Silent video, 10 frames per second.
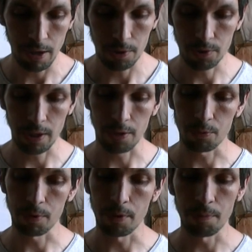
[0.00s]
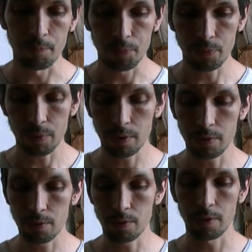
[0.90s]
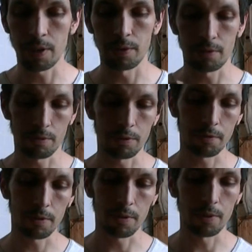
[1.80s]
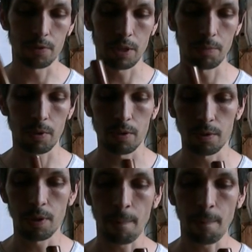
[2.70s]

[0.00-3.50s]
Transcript: sound with them. So they refer to the same note.